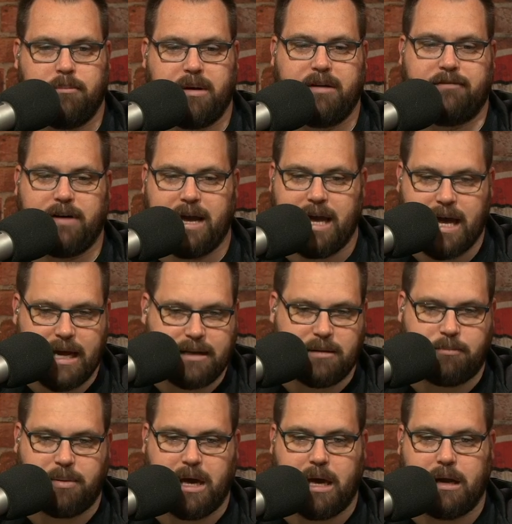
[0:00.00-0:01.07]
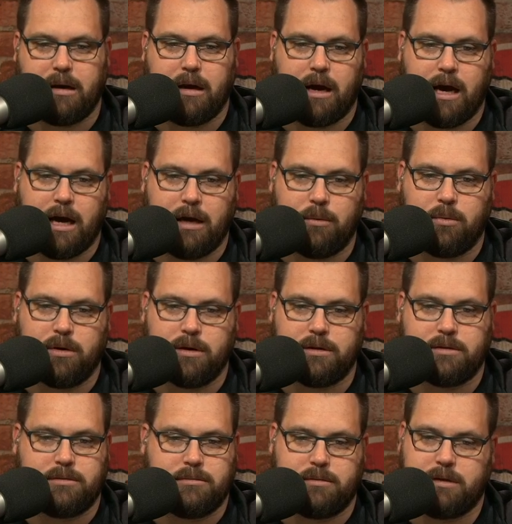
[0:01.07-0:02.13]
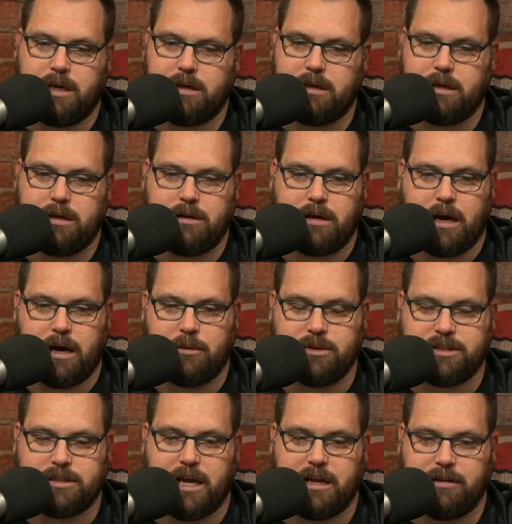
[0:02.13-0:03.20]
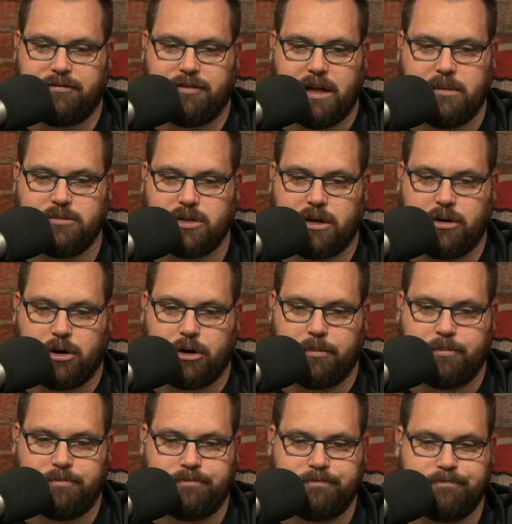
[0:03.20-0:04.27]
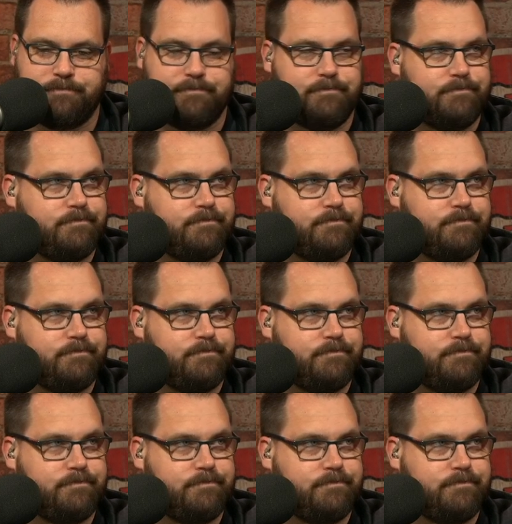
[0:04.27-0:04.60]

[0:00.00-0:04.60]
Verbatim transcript: but if I had to bet, I would I would stay in the flames on Herb. That